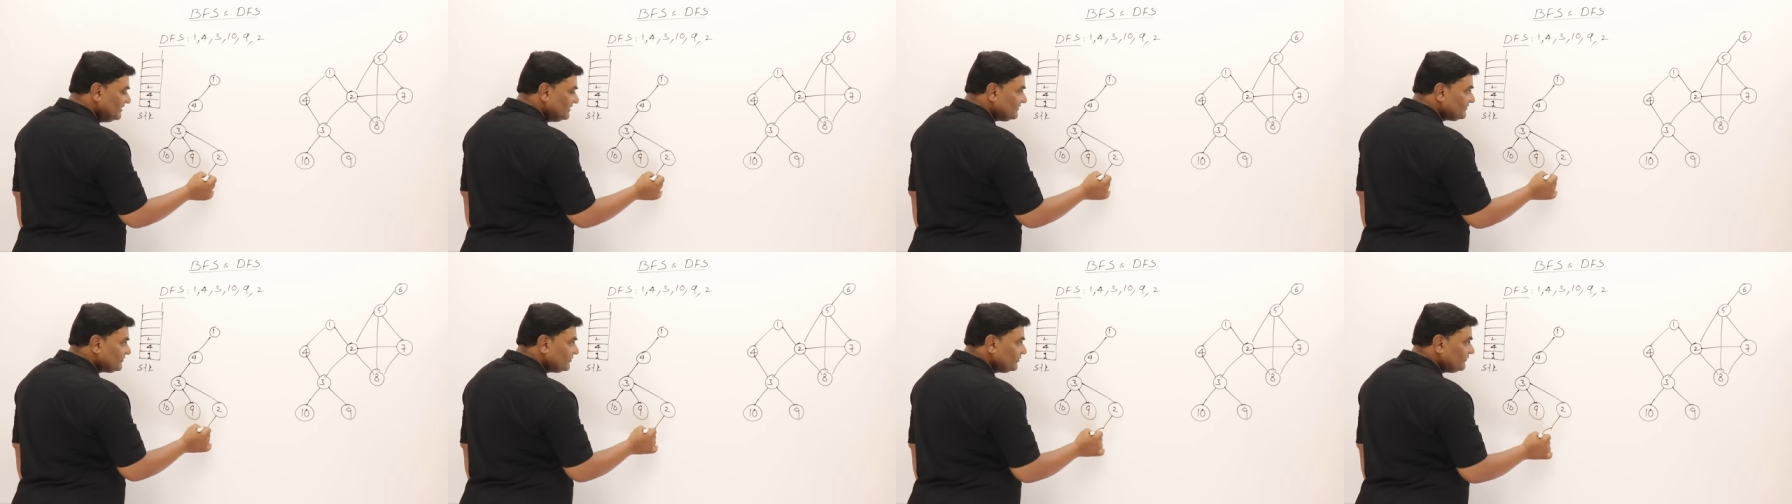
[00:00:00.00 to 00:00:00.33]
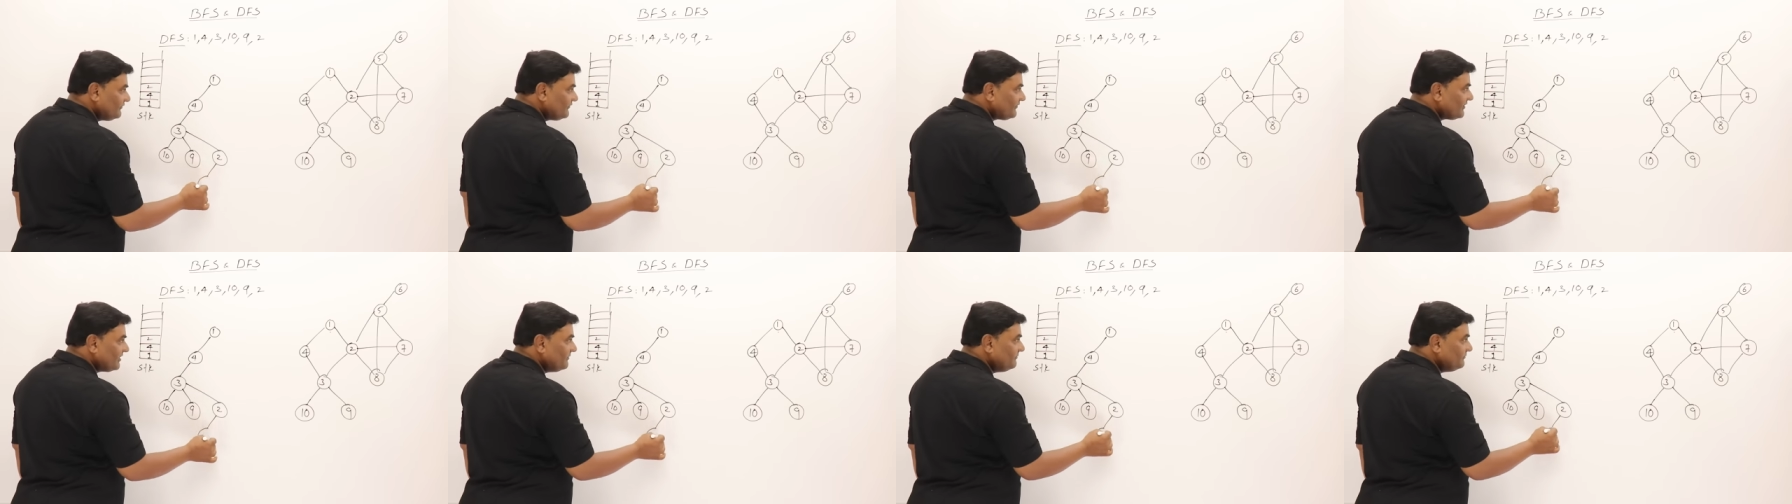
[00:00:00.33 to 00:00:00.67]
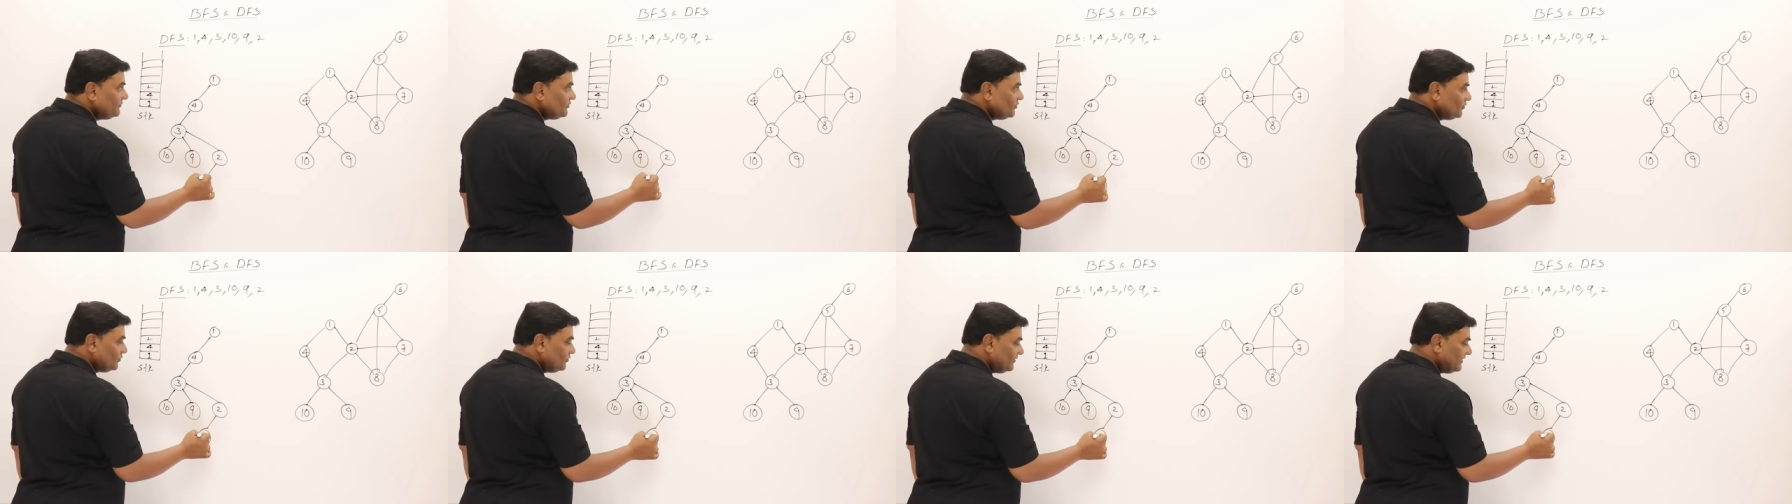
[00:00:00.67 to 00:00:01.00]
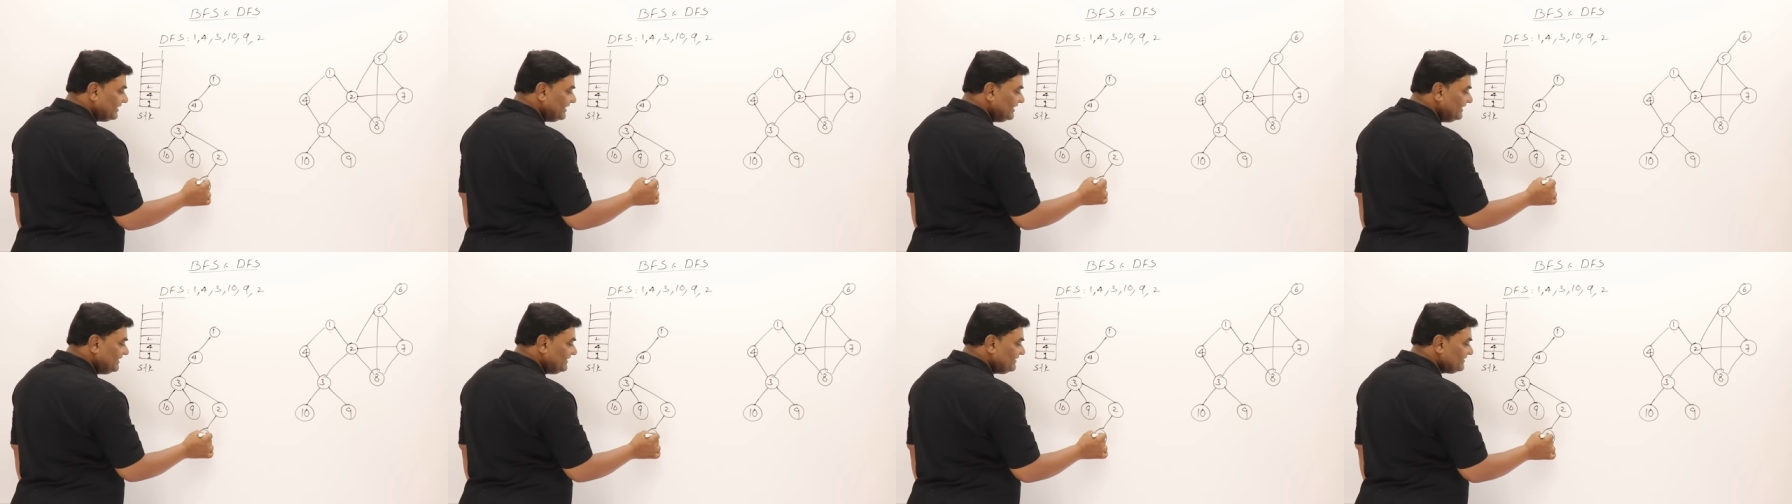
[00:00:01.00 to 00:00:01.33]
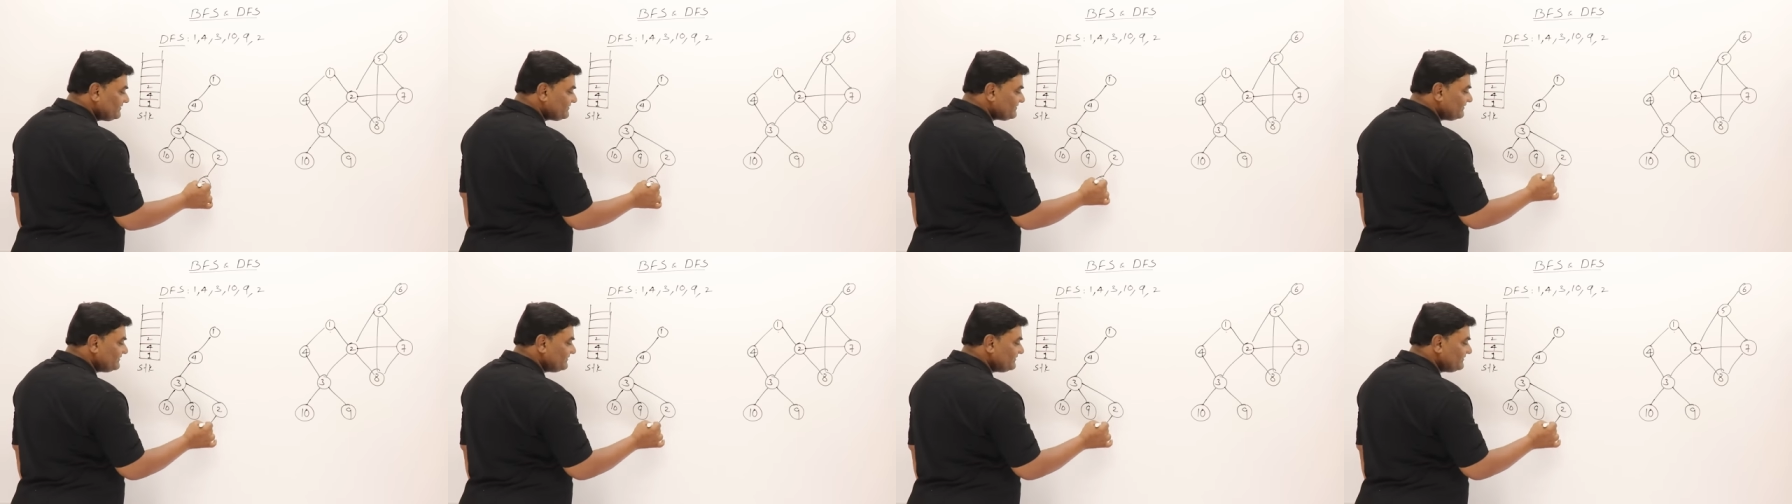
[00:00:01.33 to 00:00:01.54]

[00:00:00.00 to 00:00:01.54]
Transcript: So from 2, 8 is